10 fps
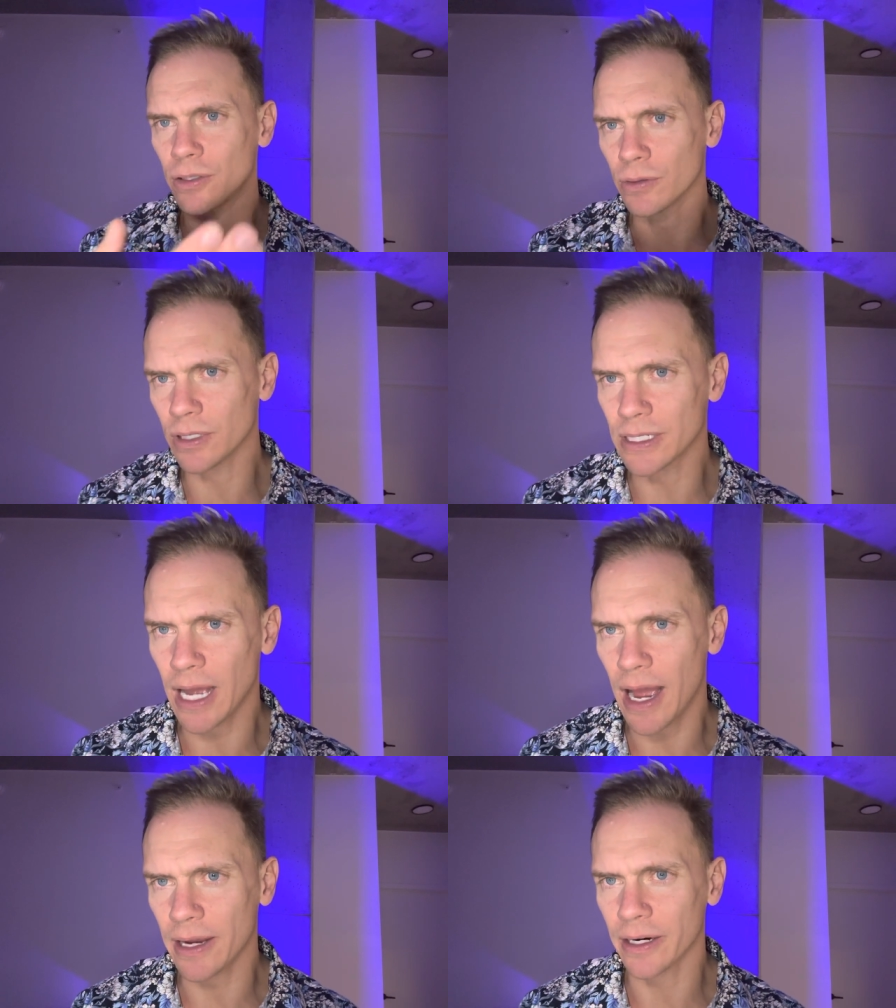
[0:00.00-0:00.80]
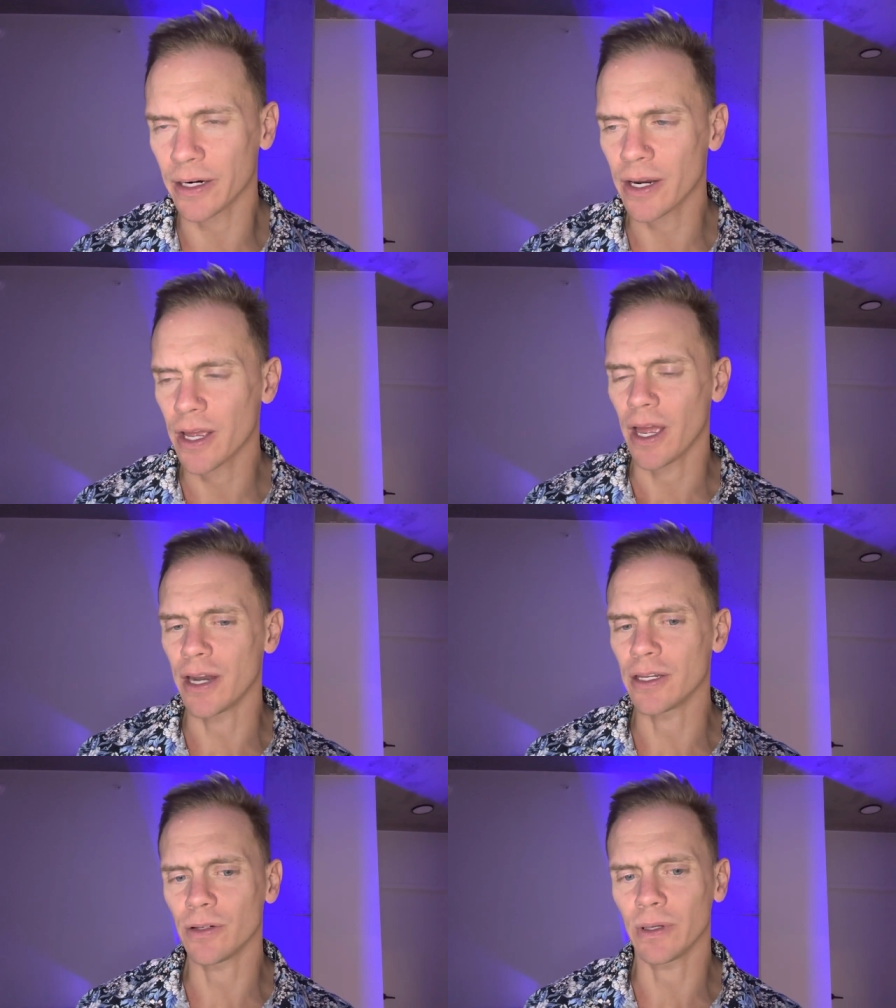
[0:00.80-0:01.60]
you desire
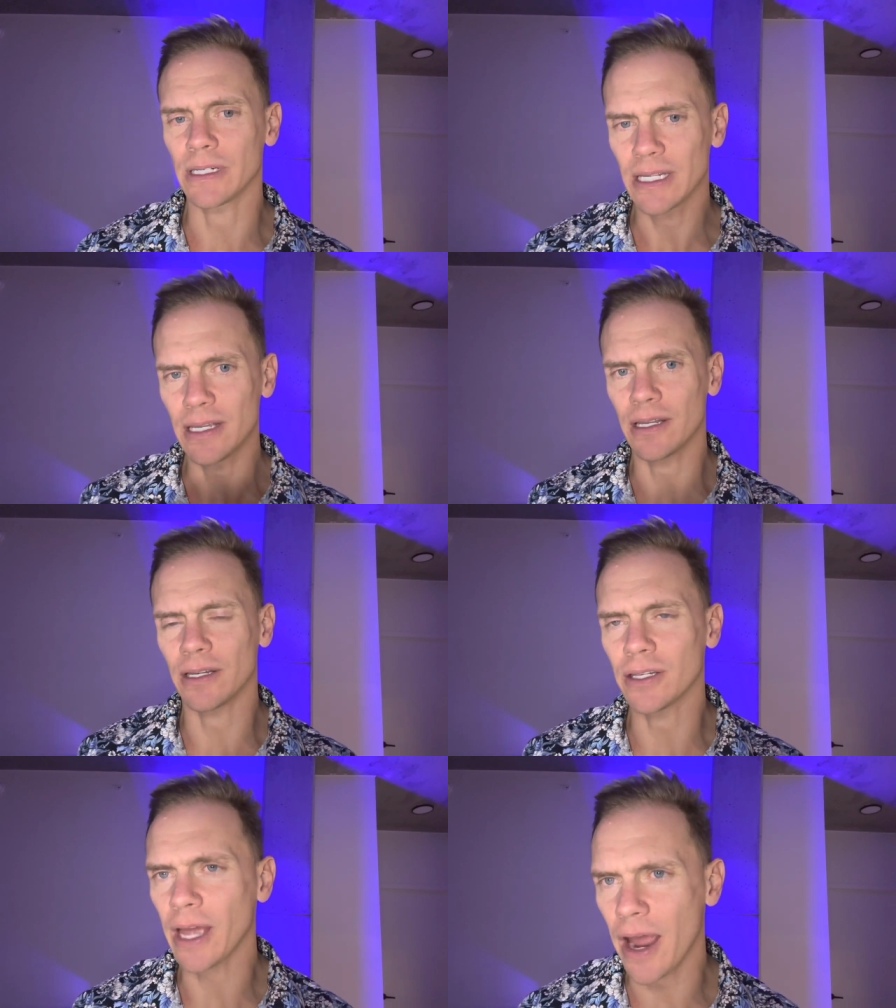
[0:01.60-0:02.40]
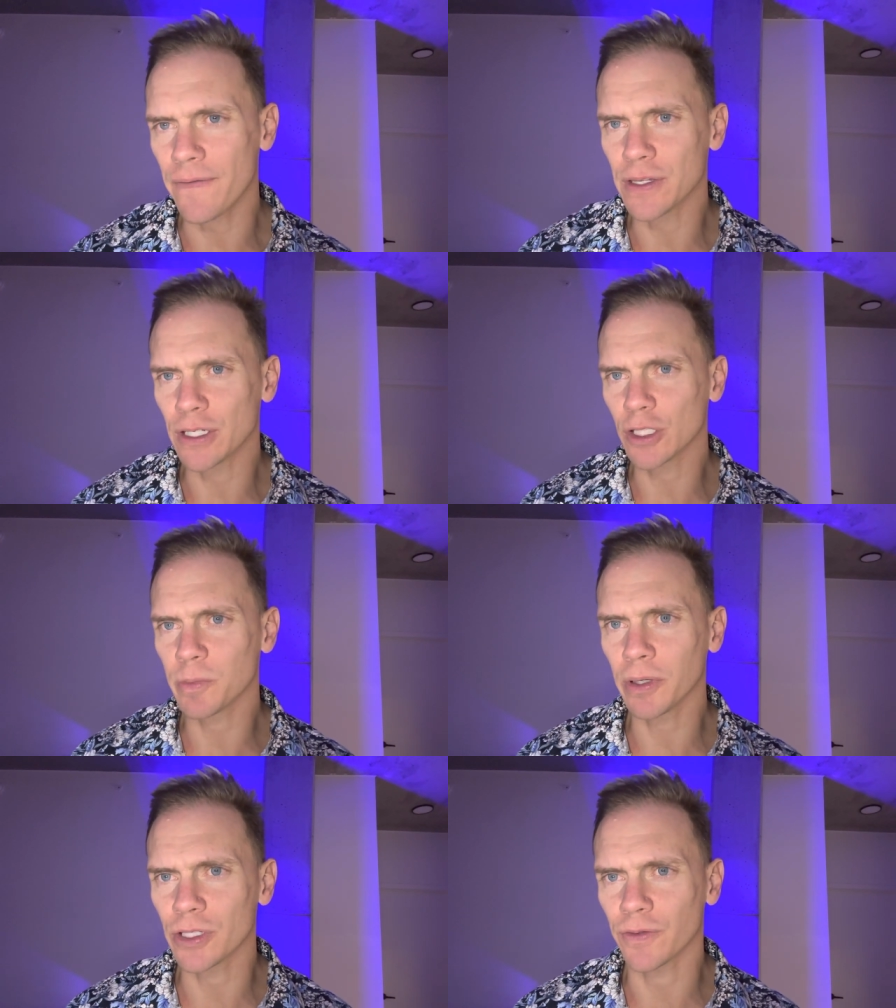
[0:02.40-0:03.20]
and you intend to have this
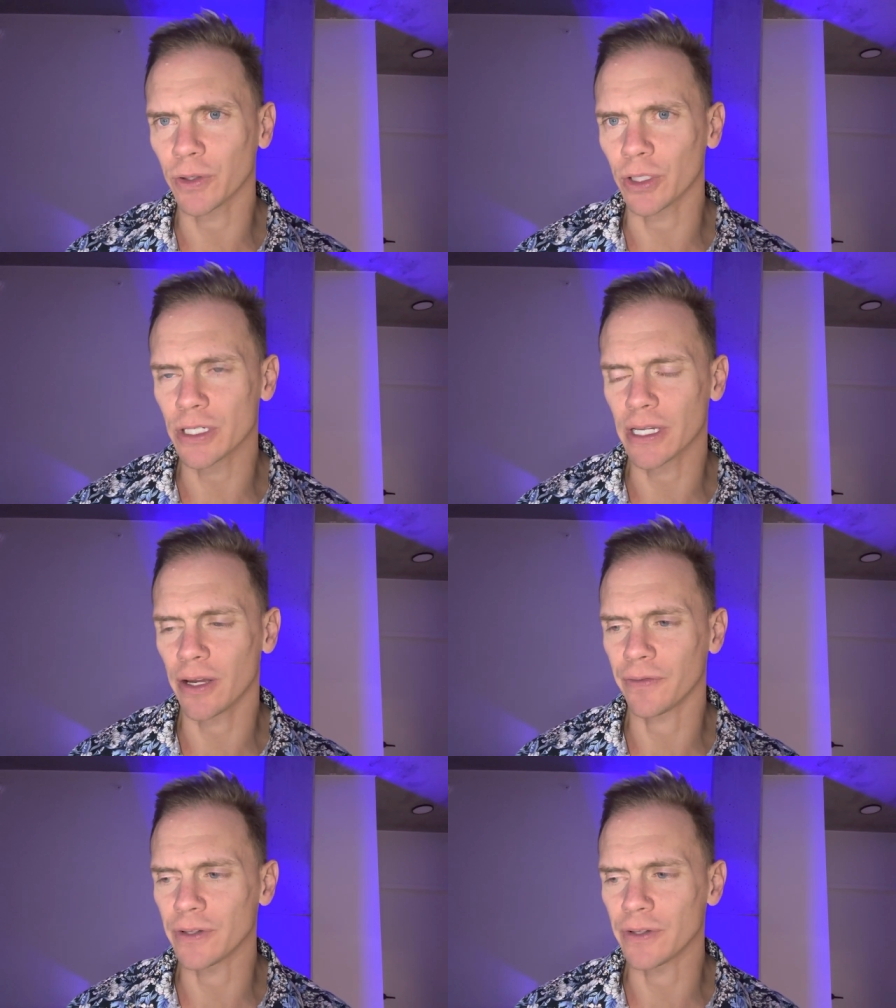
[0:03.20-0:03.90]
experience for yourself.